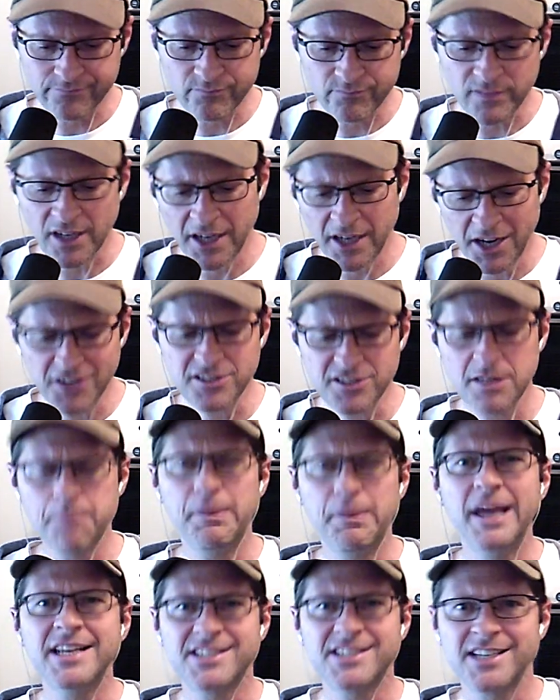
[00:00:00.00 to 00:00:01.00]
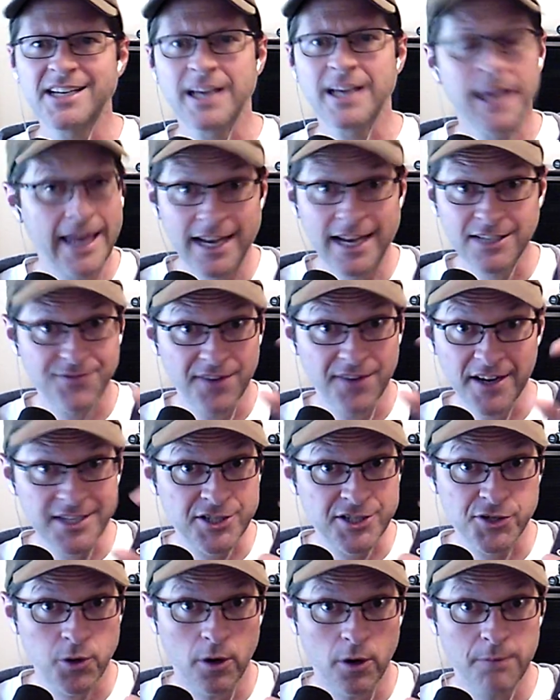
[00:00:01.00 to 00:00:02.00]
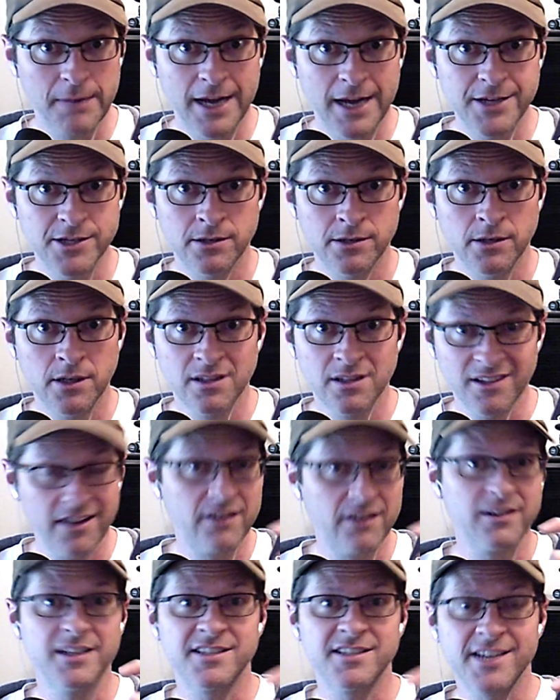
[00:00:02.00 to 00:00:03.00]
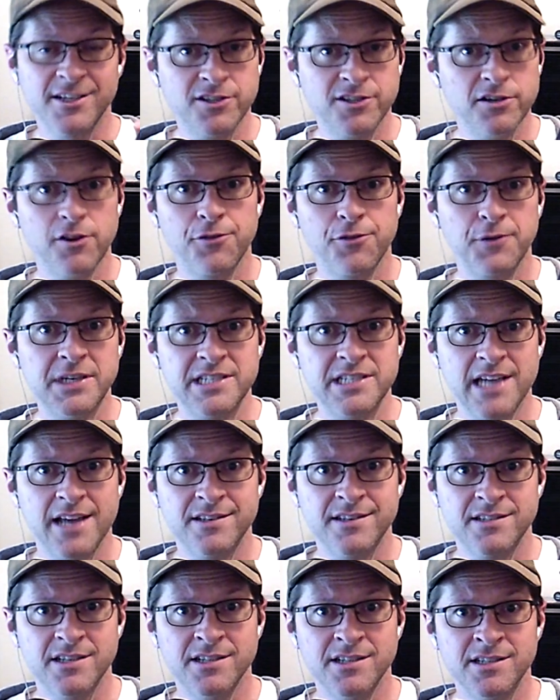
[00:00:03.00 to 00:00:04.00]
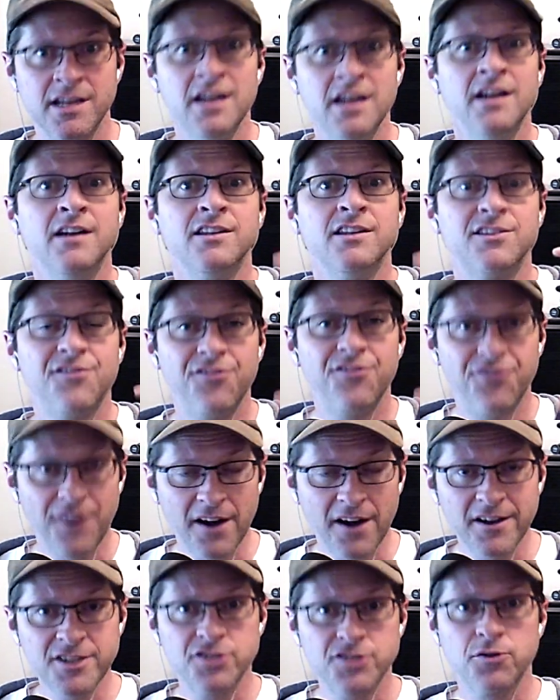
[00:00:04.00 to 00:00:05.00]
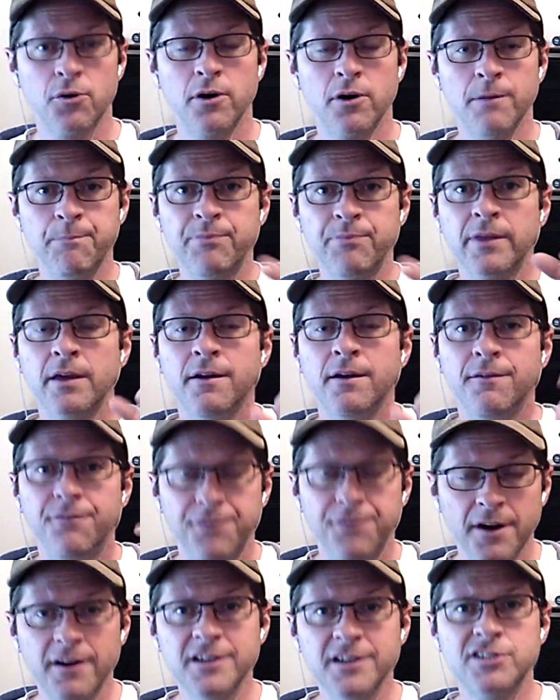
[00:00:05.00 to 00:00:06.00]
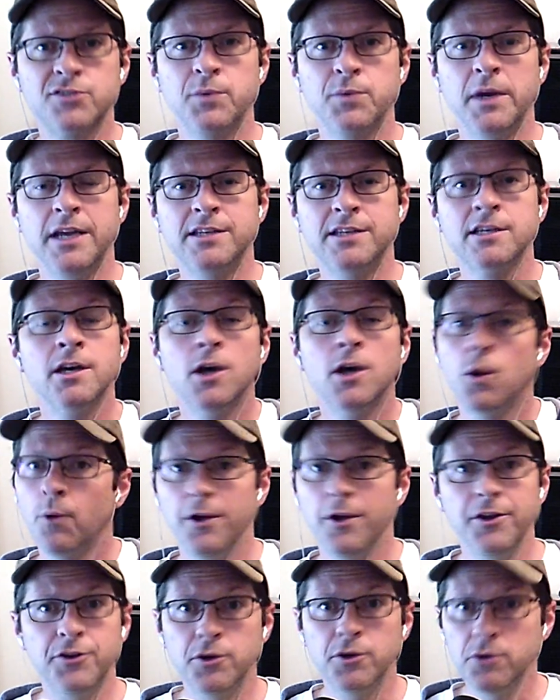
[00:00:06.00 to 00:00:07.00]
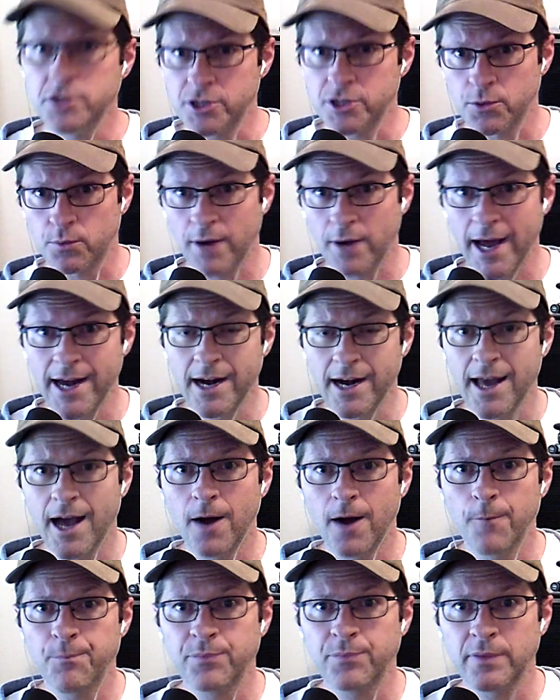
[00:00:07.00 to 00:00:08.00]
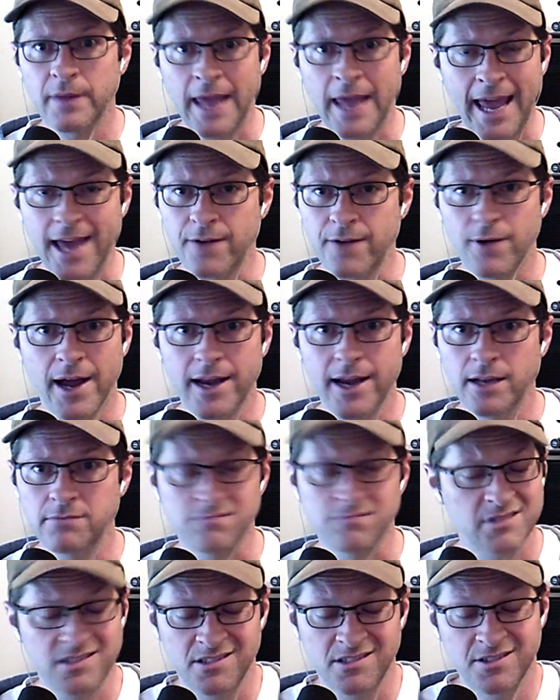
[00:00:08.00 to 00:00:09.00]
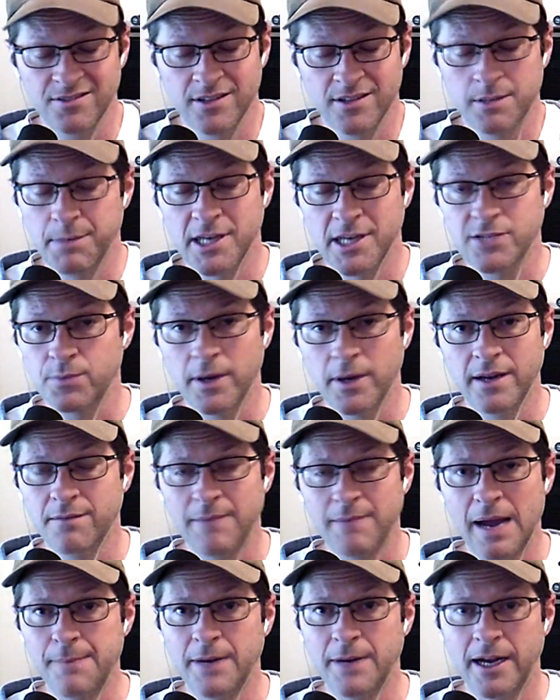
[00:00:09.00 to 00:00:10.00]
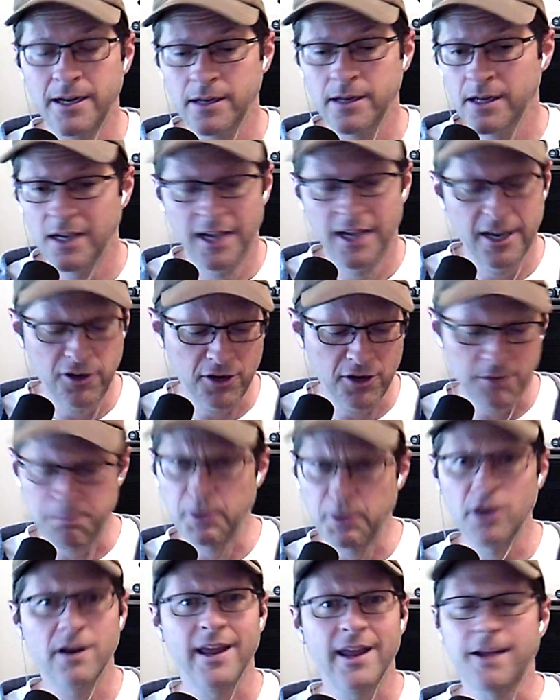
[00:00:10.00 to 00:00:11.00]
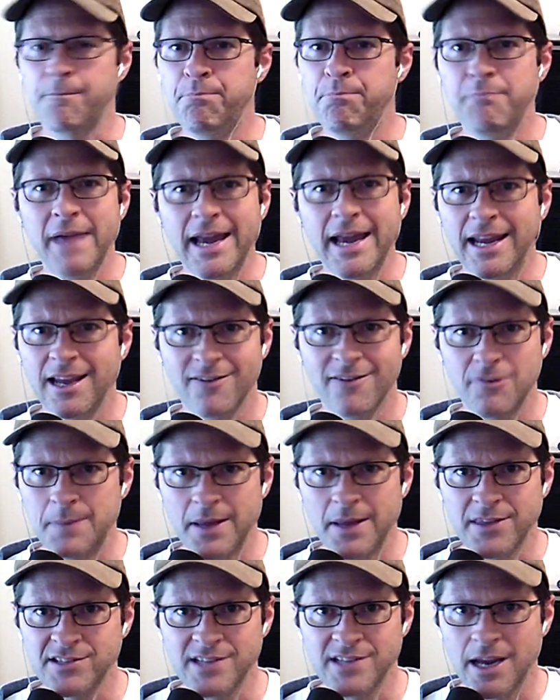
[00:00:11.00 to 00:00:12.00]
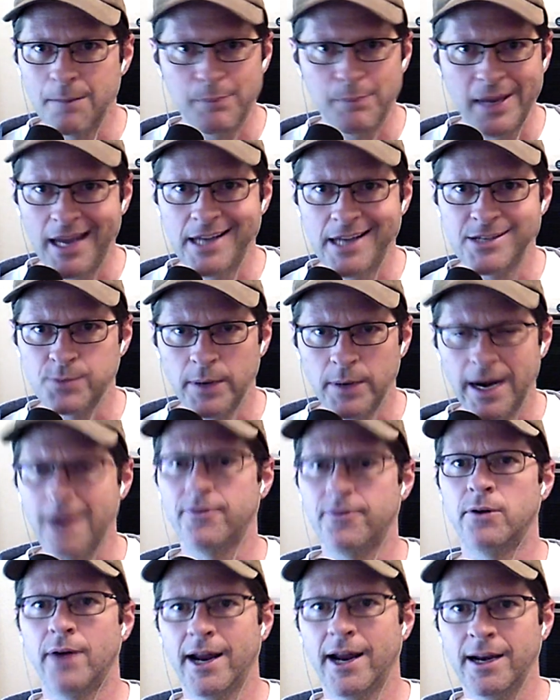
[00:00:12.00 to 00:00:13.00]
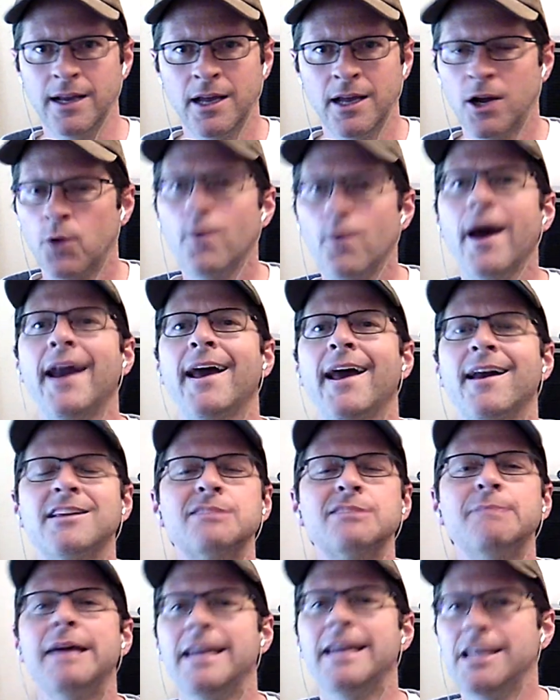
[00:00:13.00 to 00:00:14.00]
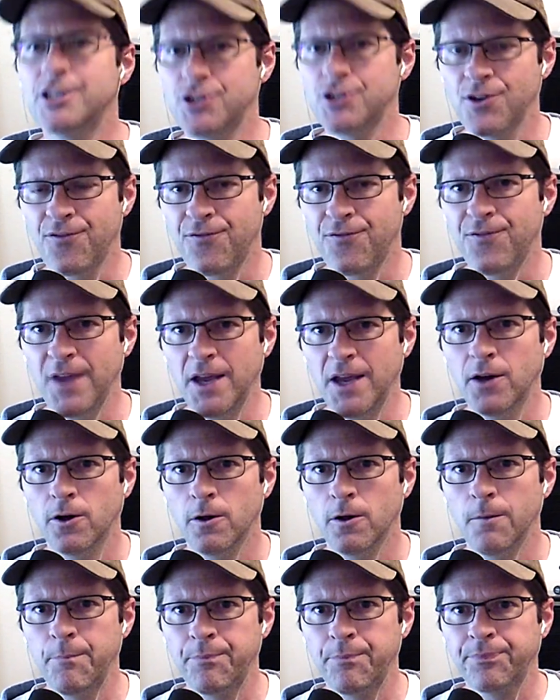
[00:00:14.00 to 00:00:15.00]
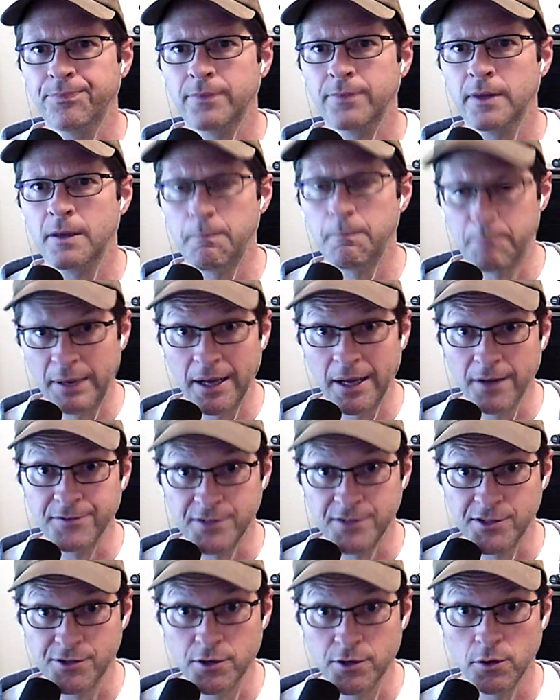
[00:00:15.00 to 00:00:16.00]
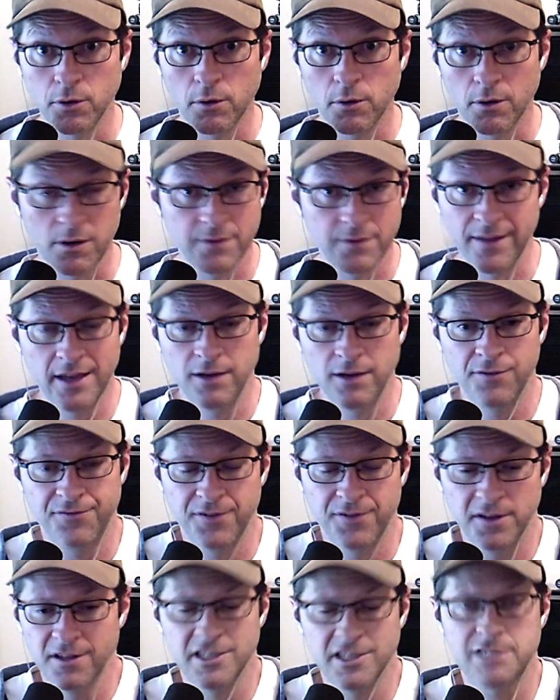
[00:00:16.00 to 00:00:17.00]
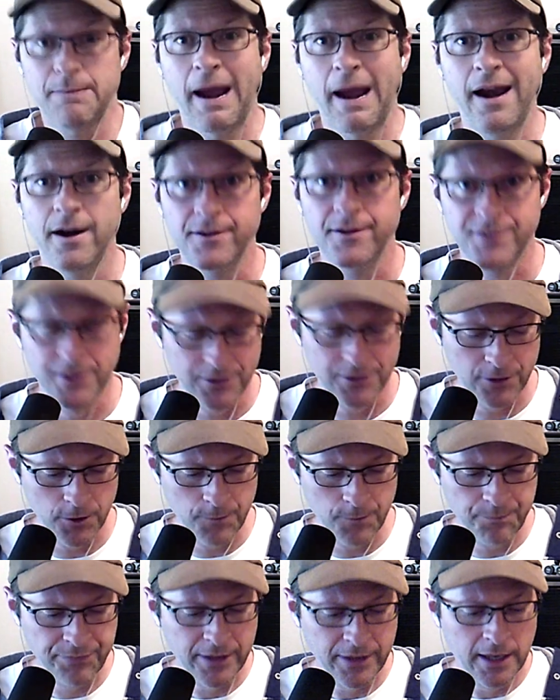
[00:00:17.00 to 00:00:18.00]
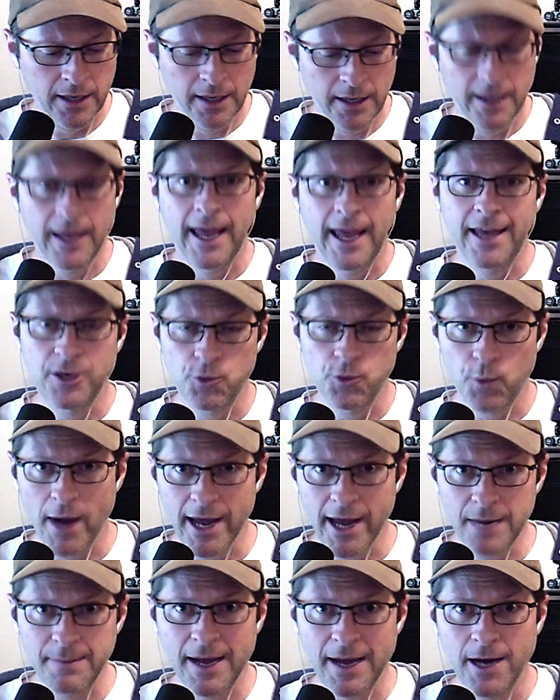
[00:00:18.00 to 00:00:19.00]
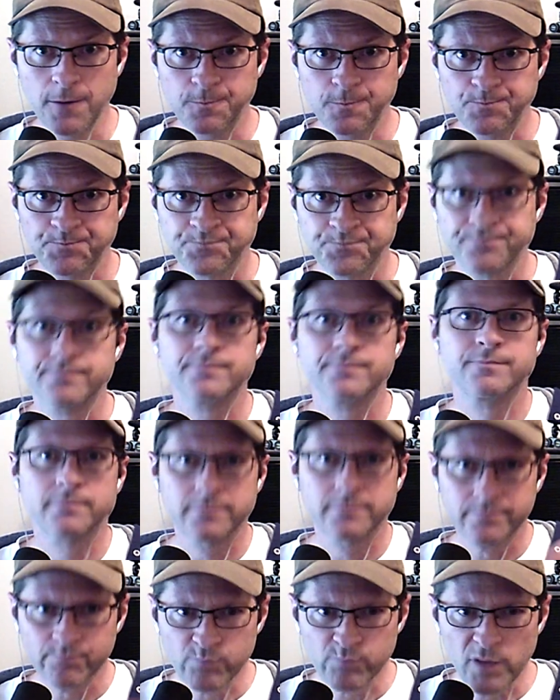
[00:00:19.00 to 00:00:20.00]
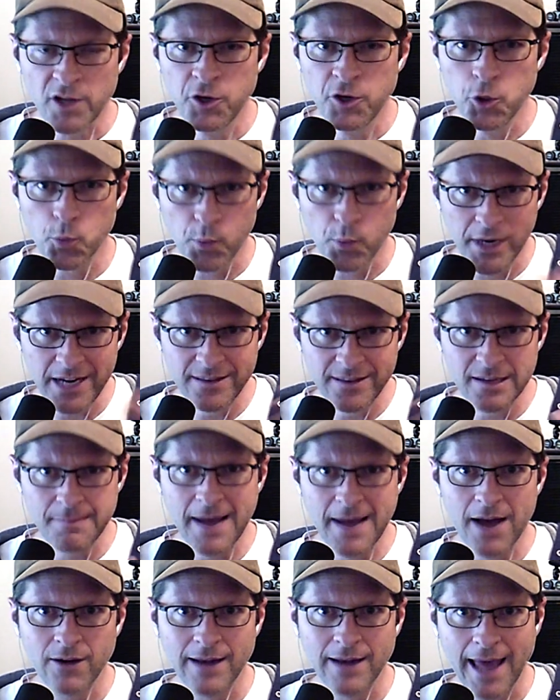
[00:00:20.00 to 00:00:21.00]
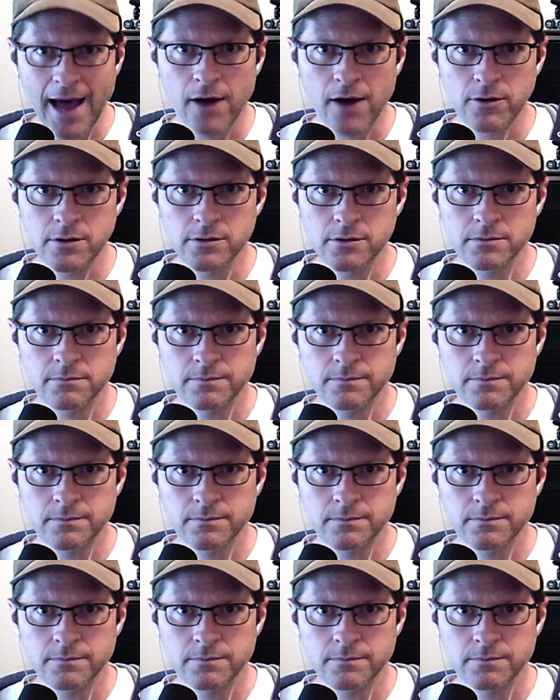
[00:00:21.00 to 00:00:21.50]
Here's the basic, and it's very short, mind you. Literally, it's like 2 to 3 sentences. It's very short, very sweet. What you do is you write it out. Handwrite it. It's usually the best way in my mind. And you can put like many of them on the same page, whatever, right? Write out as many as you feel compelled to do or that you feel inspired to do. And you write them out. You read them out loud.